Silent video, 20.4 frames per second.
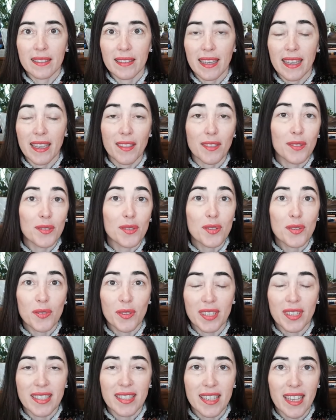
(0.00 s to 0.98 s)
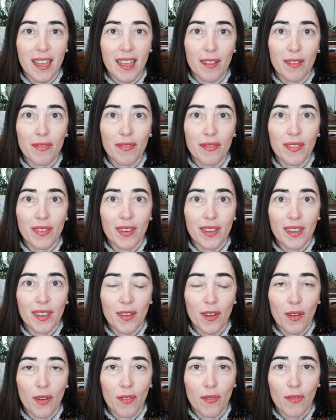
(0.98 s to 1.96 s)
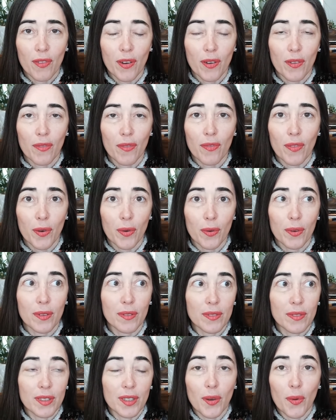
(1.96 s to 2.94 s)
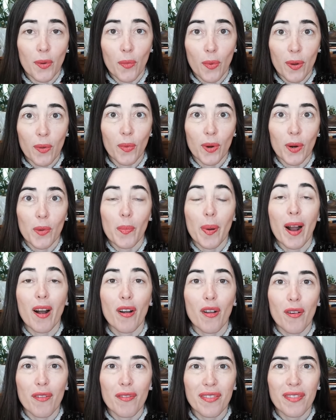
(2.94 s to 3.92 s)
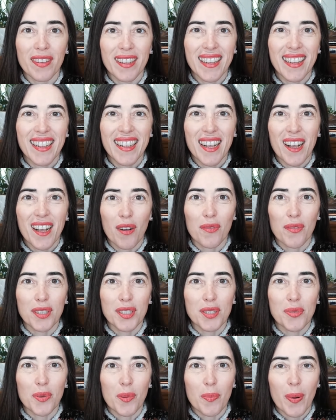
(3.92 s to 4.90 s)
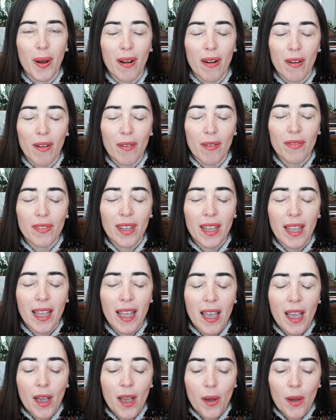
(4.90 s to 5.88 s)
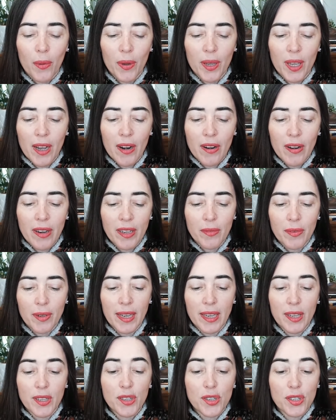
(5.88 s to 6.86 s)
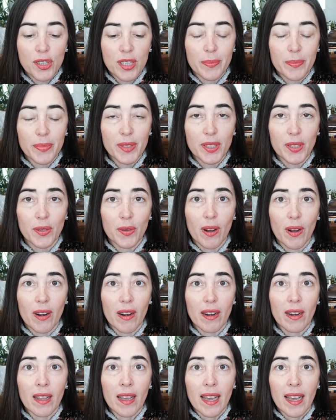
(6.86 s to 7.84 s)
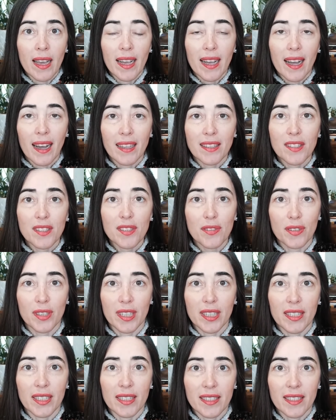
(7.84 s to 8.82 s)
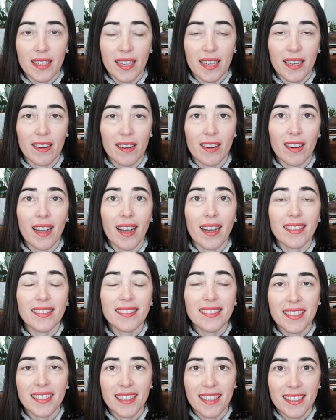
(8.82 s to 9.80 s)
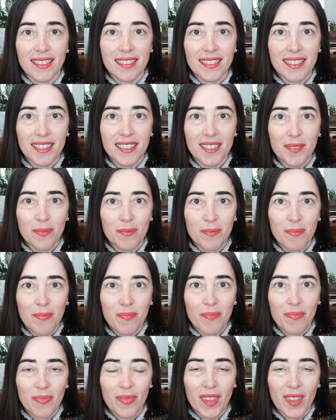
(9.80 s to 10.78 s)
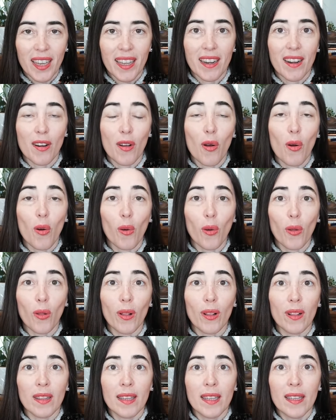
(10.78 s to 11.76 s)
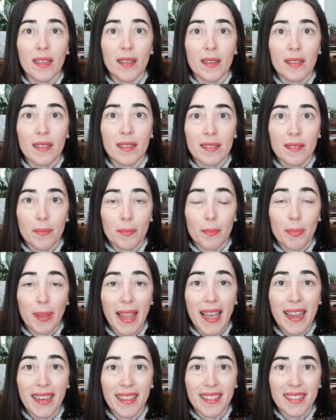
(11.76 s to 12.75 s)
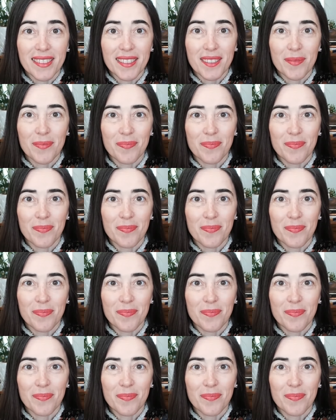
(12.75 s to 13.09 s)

the industry itself, for, for you know, what we're part of, of which we're part of. We are in relationship to our country and our continent and our whole planet.